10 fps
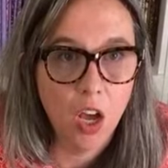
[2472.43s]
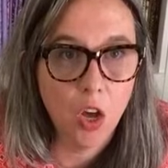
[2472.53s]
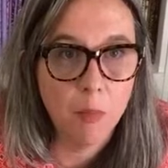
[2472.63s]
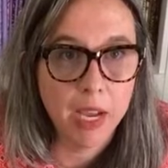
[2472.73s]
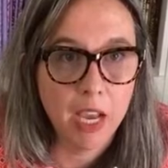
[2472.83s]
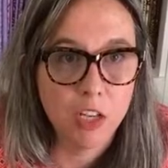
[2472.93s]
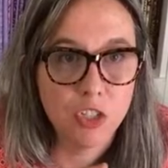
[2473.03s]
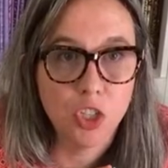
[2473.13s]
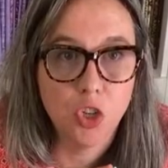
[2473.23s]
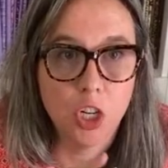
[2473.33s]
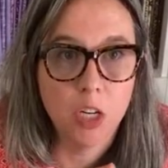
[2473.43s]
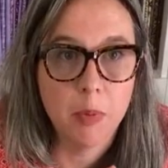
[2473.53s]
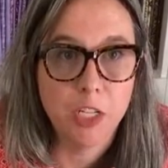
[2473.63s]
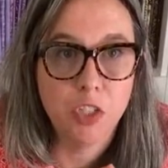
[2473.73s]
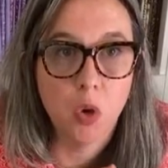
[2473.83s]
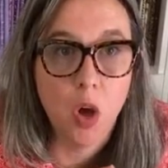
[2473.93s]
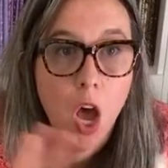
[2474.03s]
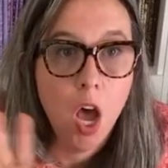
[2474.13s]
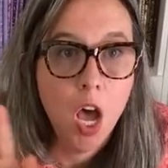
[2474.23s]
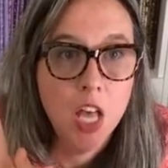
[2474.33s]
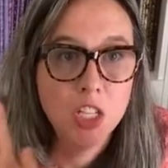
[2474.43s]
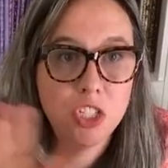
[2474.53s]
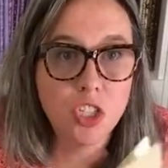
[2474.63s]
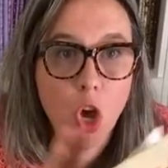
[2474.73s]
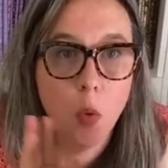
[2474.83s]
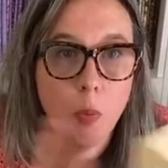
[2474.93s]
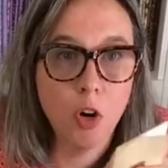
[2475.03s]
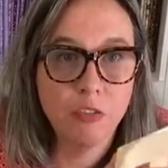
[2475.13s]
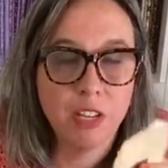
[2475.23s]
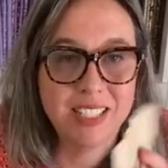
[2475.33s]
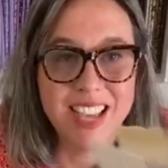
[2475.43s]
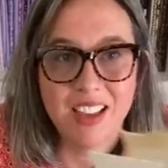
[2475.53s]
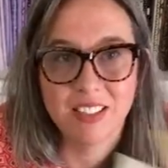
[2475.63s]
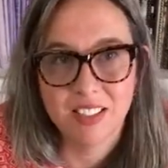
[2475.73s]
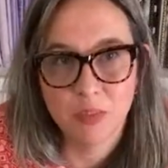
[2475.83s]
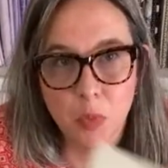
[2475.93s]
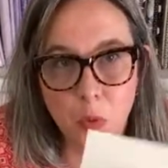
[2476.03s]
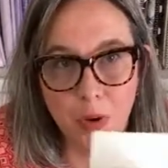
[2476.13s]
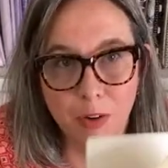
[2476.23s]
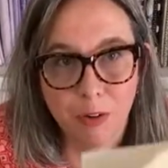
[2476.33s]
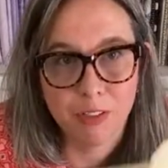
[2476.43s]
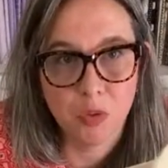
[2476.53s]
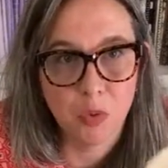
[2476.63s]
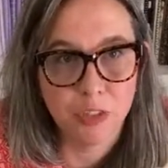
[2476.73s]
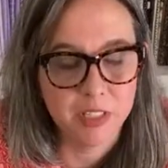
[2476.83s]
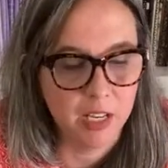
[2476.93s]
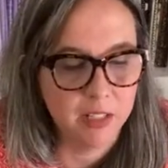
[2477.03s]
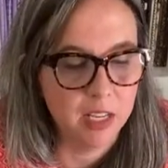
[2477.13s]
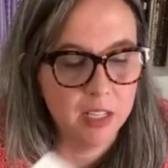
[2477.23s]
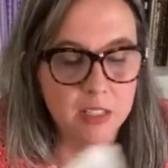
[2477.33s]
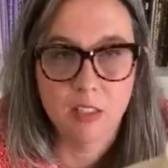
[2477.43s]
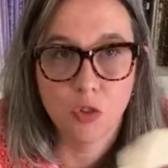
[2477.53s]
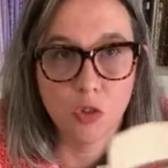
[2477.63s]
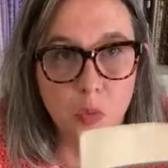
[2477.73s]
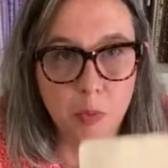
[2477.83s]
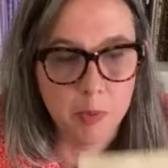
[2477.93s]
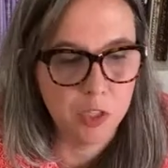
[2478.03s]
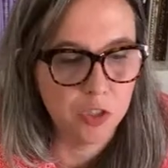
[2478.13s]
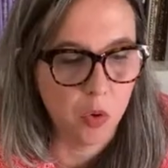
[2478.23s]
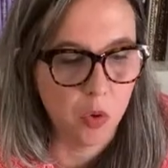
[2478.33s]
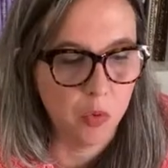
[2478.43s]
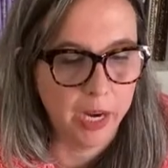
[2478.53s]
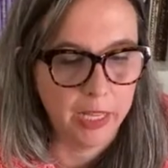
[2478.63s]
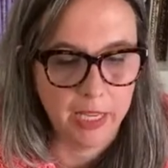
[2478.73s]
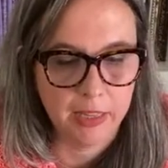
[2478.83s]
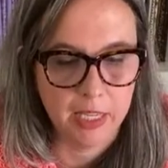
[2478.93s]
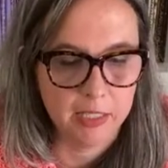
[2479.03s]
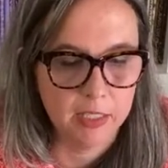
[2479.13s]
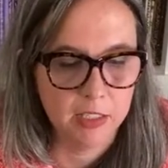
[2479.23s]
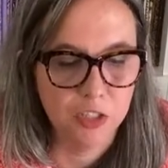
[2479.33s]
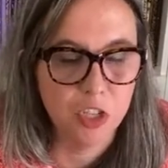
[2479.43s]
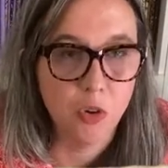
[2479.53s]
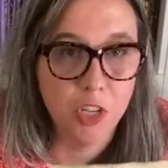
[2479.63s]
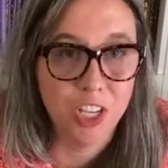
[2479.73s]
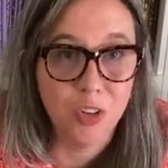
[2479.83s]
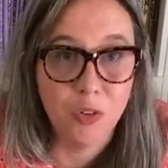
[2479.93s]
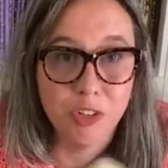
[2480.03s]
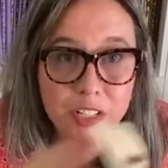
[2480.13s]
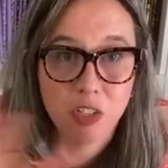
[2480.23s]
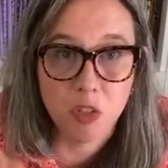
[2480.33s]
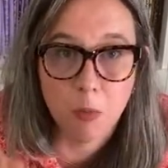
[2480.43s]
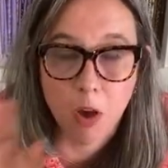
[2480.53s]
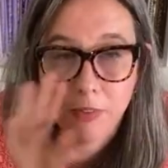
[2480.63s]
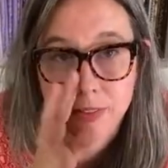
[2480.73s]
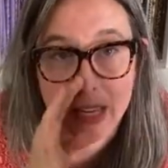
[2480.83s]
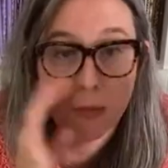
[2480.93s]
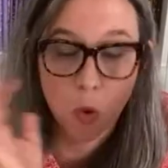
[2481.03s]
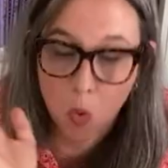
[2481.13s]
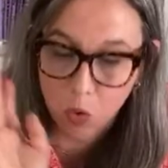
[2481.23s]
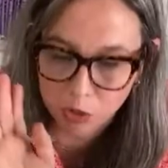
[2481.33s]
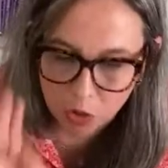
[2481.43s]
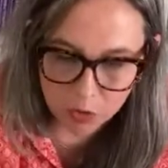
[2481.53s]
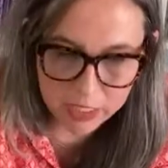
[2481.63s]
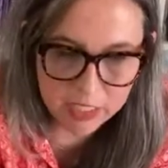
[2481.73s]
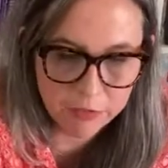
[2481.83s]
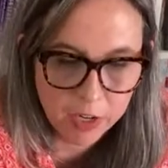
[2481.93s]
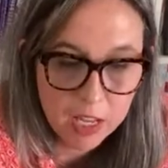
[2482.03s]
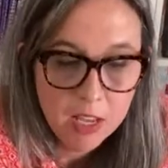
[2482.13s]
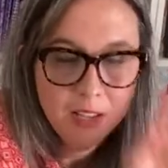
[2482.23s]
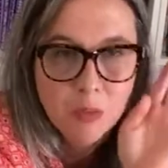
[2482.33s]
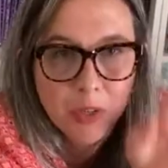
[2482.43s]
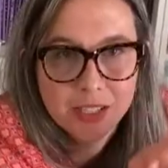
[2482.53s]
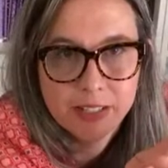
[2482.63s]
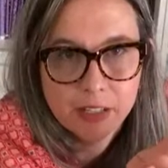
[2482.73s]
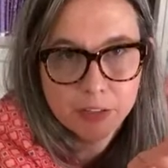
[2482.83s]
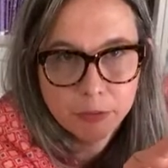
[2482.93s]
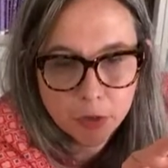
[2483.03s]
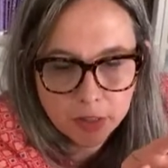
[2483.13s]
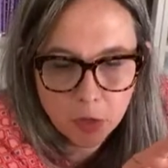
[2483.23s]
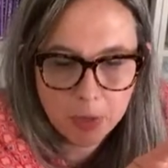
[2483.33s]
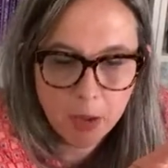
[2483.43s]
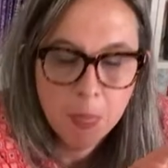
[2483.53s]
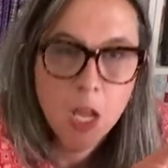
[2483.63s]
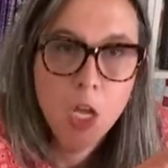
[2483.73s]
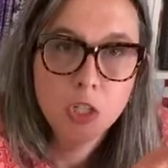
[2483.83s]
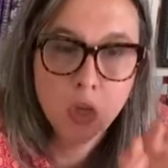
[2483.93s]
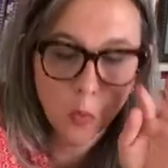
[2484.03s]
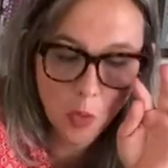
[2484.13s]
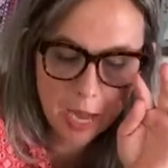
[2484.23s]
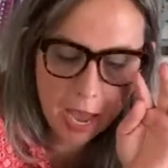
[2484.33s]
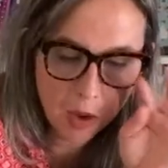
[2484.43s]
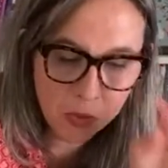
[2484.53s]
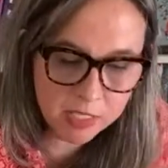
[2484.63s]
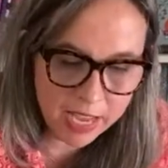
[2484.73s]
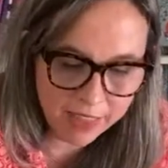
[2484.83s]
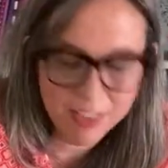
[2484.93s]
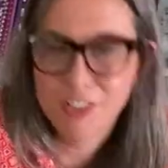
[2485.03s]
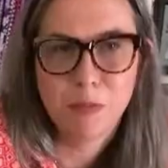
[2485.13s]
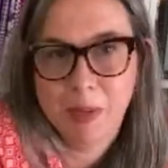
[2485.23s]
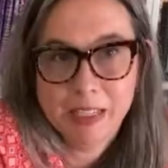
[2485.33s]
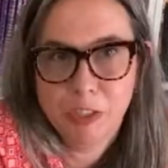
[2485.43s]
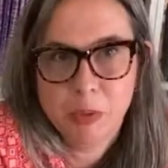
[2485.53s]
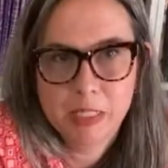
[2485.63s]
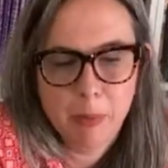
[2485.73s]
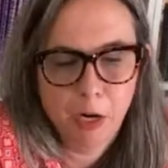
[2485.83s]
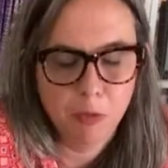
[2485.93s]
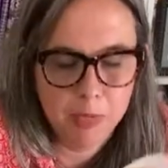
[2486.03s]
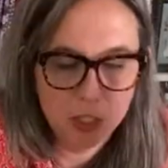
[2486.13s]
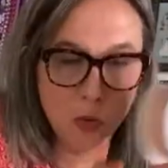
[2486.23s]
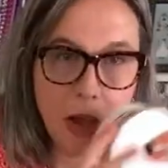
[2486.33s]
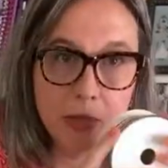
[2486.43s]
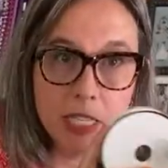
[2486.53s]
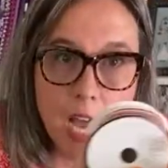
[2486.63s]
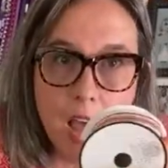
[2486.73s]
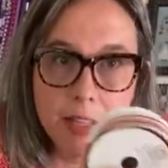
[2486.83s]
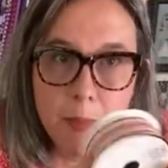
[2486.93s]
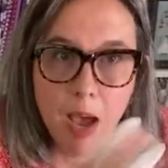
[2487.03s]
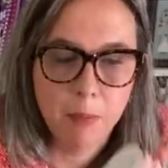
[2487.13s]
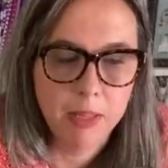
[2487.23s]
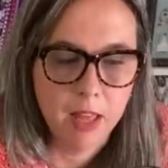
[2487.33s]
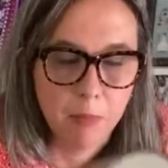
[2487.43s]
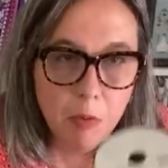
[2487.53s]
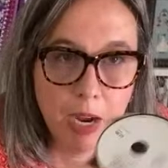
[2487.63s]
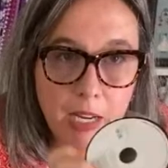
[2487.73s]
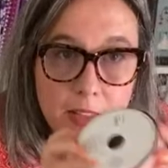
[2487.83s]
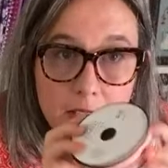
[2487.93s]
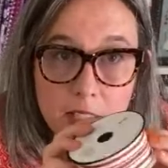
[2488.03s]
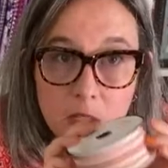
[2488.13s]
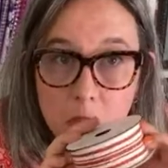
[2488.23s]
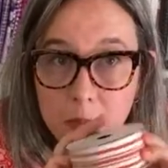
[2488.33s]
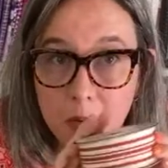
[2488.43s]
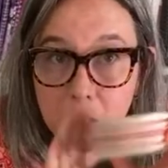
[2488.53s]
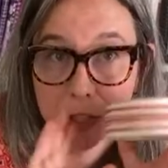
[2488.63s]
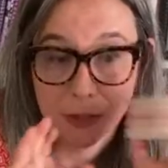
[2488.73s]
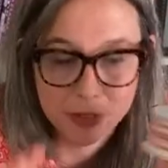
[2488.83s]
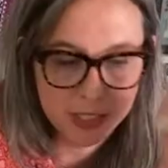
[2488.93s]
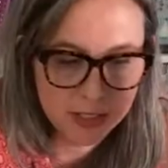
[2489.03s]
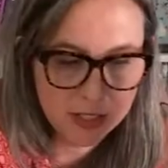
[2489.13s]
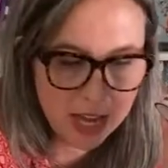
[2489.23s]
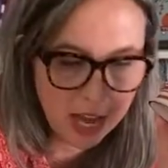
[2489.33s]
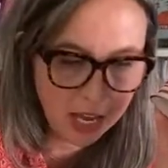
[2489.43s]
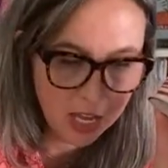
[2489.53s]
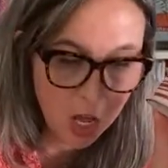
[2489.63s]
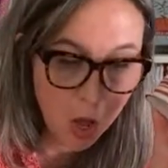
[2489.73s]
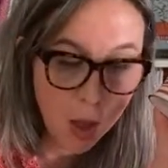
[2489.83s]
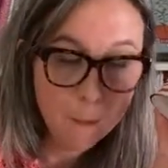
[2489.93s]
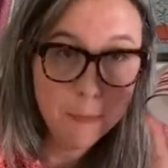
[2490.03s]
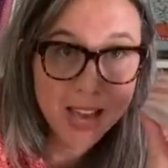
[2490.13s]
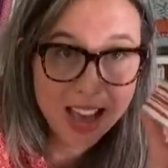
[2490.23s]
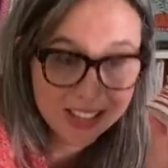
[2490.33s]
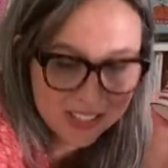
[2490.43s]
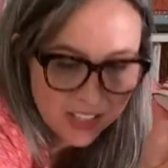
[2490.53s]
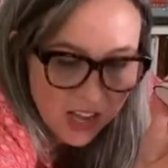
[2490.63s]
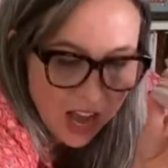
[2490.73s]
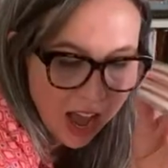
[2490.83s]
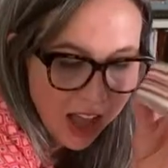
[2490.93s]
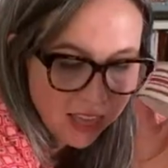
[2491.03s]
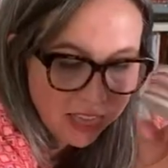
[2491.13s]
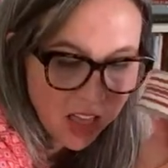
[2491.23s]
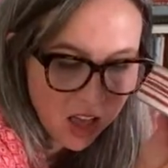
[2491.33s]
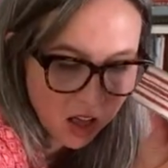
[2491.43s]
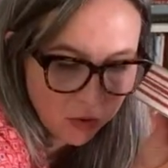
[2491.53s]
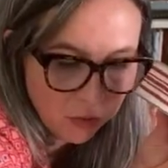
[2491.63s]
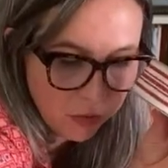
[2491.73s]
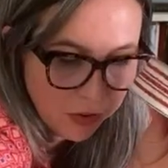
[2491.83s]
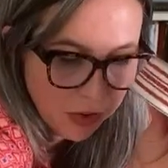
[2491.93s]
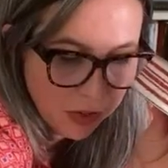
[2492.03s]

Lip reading: oh my gosh, you're going to be so perfect. Yes. The Prairie Schooler Santas, those would be so great like this. So cute. You can do them all the same or totally different. We're going to tangent for a little bit. So when I was at just because you inspired me. So I was at Hobby Lobby, right? And this is the ribbon we're using today. But I love